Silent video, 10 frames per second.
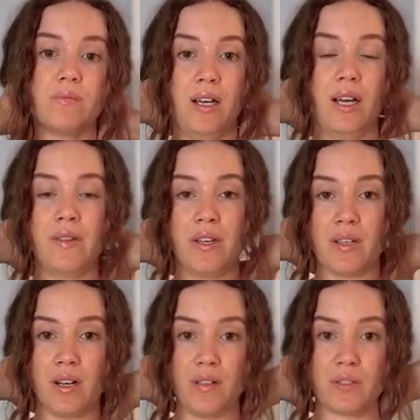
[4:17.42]
And then
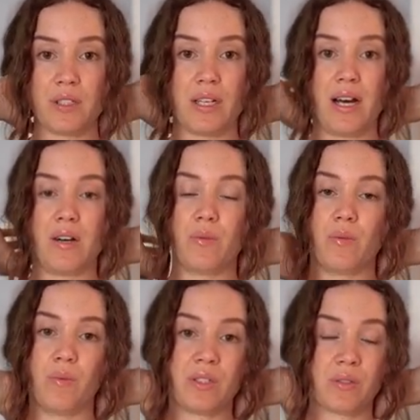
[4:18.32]
after that,
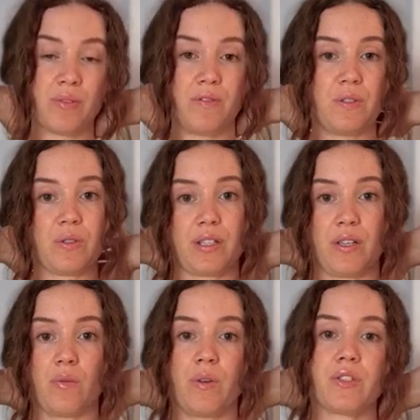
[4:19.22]
once we feel
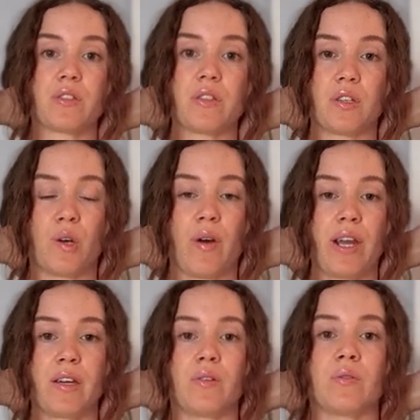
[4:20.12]
settled, we're just going to
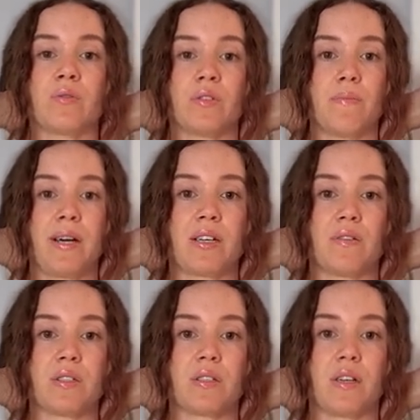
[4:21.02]
cradle the back of
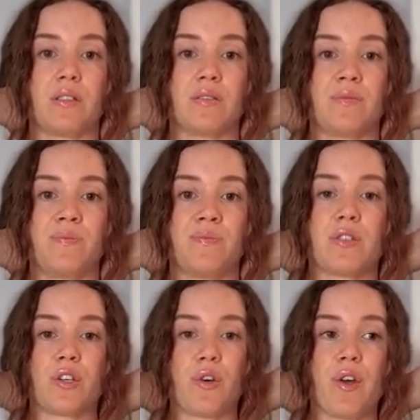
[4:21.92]
the skull.
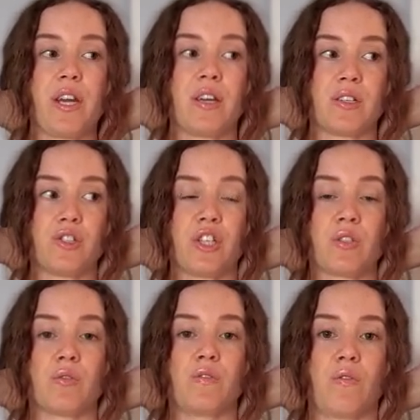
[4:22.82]
So creating
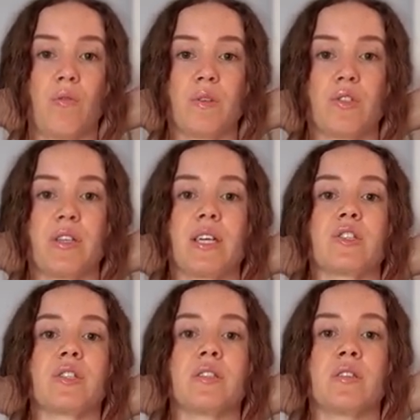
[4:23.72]
gentle forward
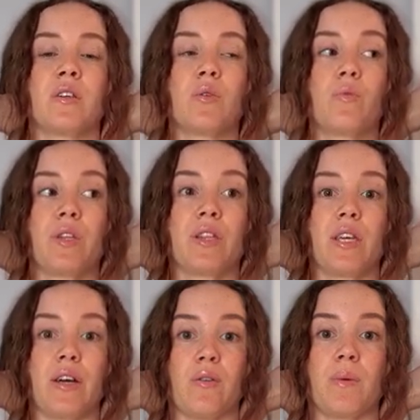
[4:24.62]
traction with the
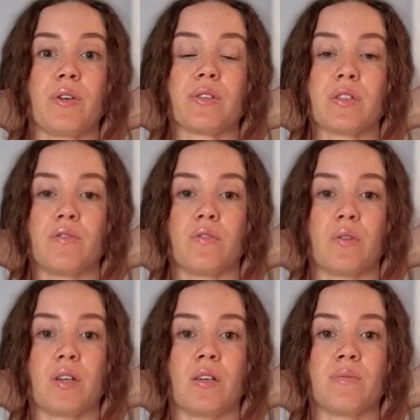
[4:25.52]
elbows and the
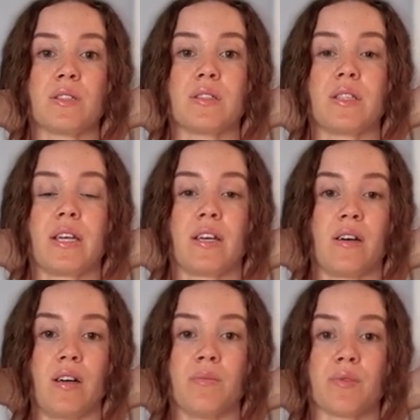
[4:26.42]
forearms, letting
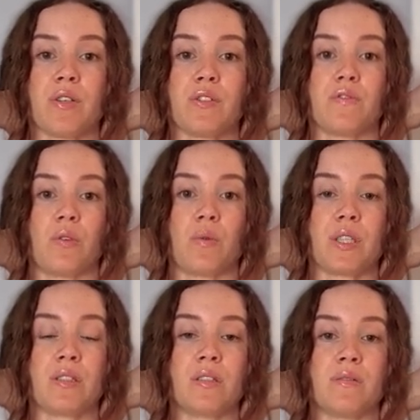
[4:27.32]
our arms rest forward.